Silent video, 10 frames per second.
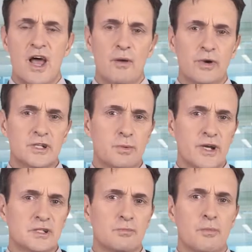and we
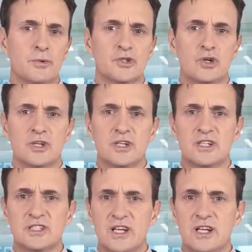expect some
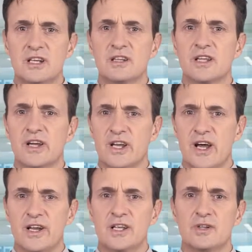opportunities in the
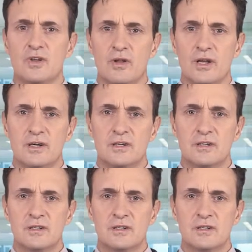Canadian dollar.